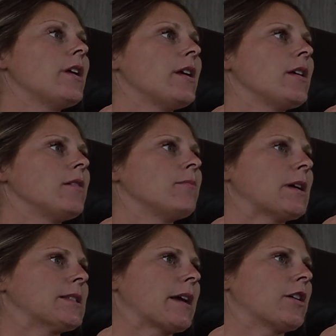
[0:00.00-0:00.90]
in
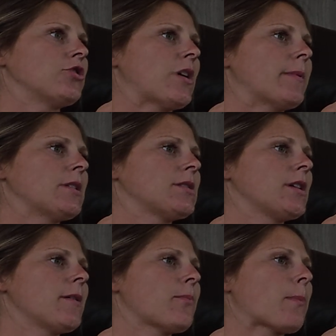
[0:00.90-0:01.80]
my second
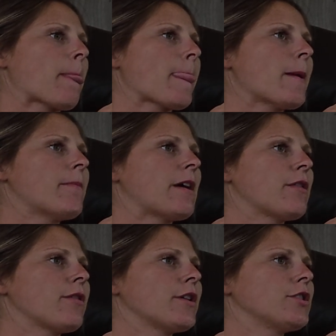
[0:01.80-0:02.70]
trimester. In my
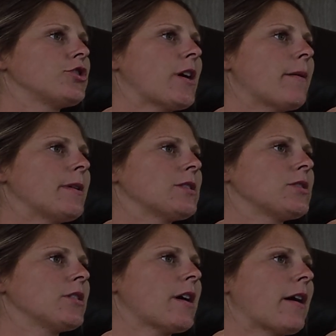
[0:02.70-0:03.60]
third
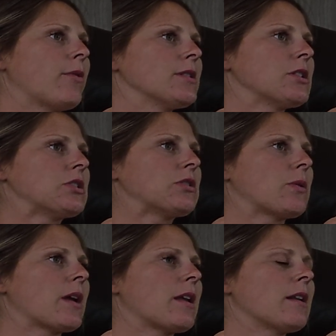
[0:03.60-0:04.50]
trimester, I wasn't
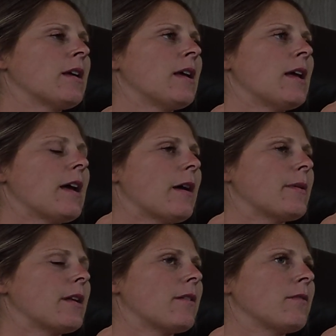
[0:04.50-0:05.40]
doing,
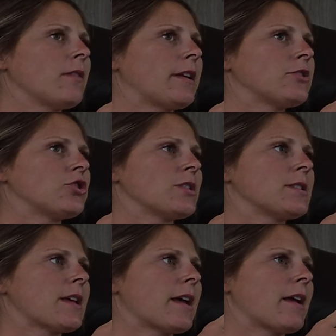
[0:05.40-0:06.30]
let's
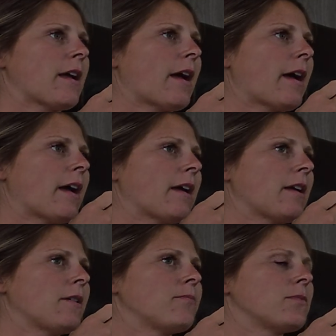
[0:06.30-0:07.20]
just say
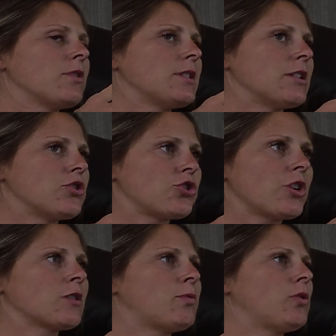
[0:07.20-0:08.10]
I did
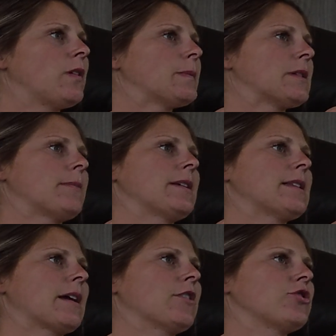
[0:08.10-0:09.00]
strict pull ups in my
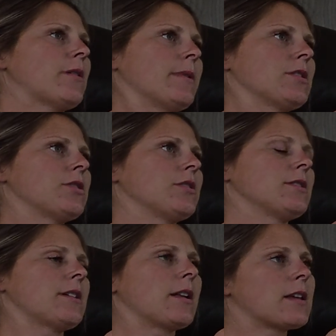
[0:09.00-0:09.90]
second trimester
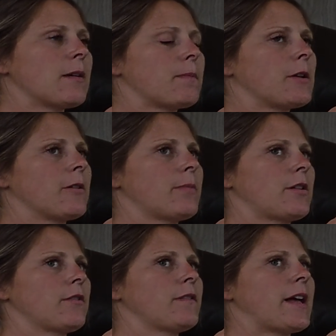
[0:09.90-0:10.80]
instead of kipping or
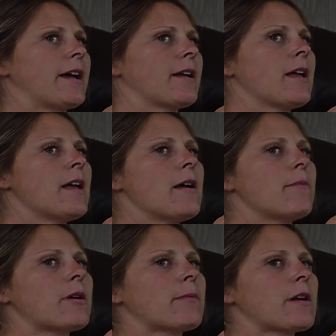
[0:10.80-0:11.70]
butterfly.
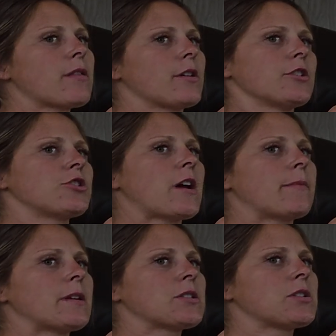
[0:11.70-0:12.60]
By my third
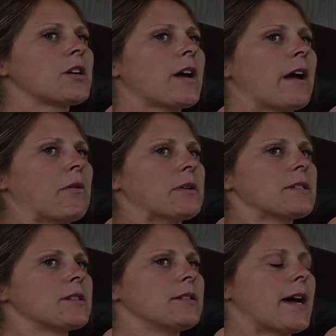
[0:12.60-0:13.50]
trimester, I
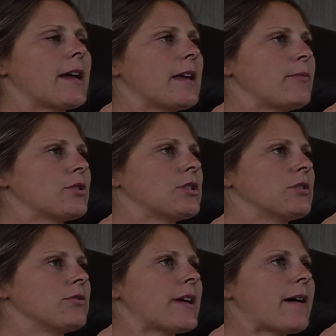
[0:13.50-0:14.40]
was not able to
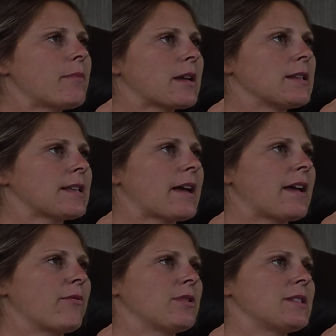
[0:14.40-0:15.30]
do that because
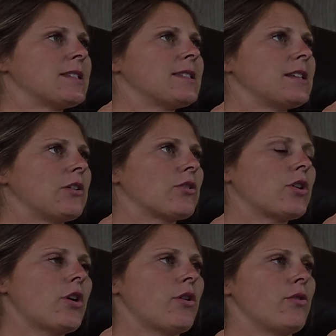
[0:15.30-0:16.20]
I would still
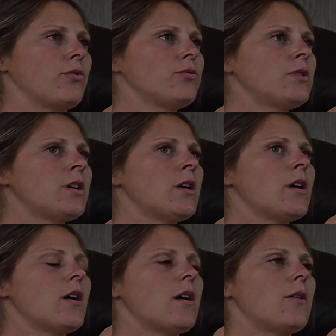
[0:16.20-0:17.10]
cone
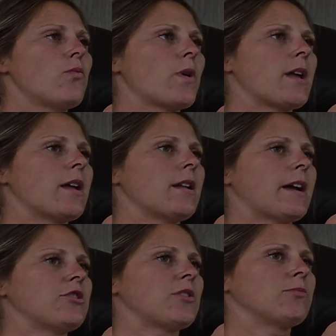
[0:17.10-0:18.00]
when
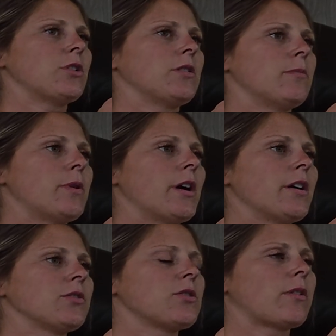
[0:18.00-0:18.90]
I jumped on the
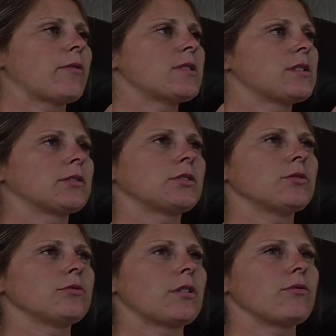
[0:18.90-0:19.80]
bar. So I would stick
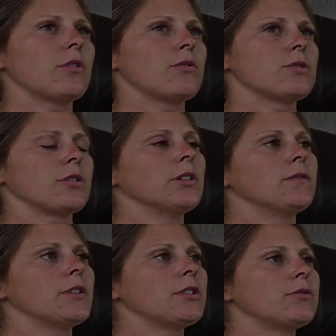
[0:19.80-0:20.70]
to ring rows or
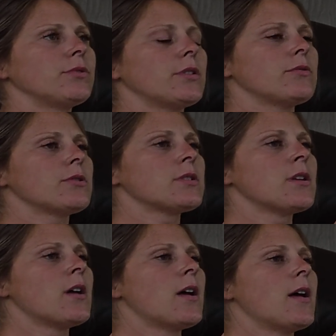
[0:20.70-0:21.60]
inverted rows.
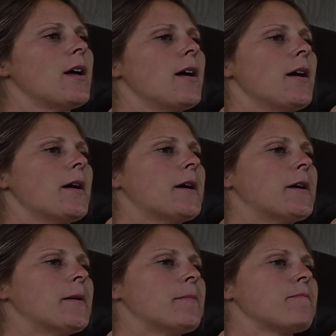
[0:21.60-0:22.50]

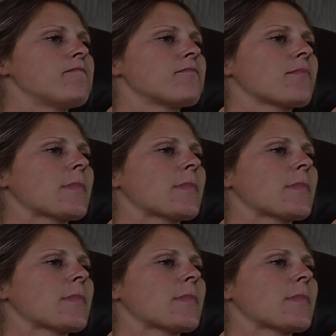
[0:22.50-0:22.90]
Running